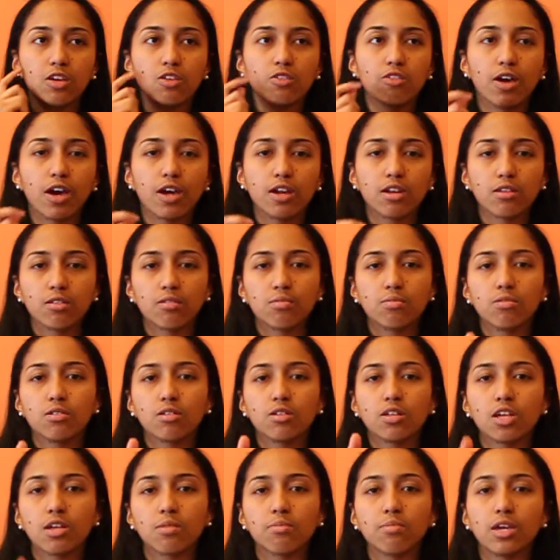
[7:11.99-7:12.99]
you gotta
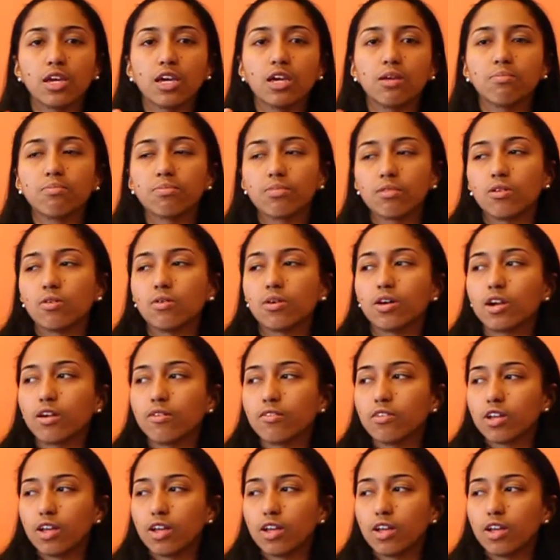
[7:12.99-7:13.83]
click beep or whatever.